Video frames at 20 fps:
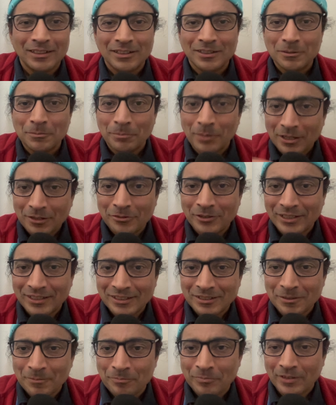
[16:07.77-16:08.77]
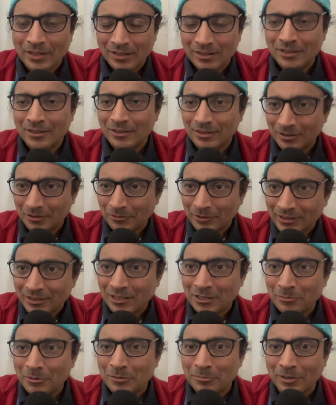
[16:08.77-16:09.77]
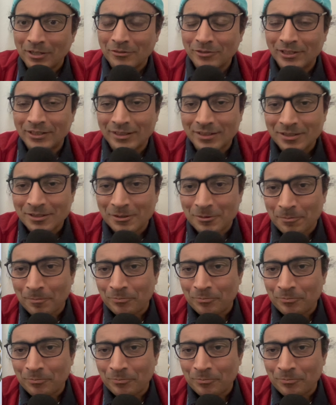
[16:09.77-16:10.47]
Buckwheat. One thing about buckwheat is,